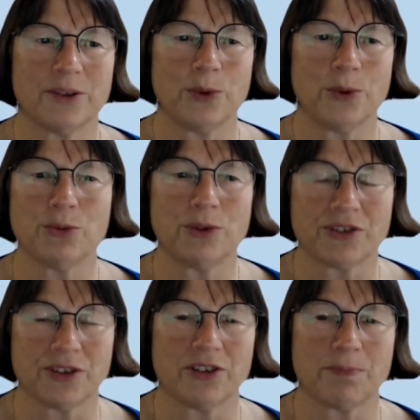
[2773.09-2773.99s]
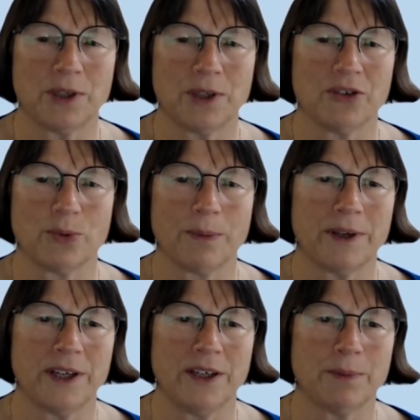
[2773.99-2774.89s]
we do research because we're
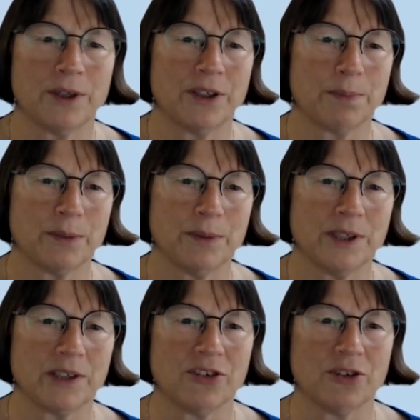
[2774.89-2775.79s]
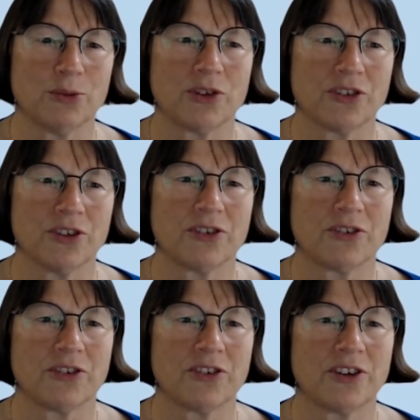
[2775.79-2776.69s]
paid by the public to do
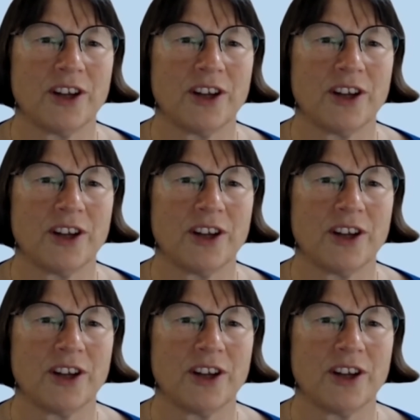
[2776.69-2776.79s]
research,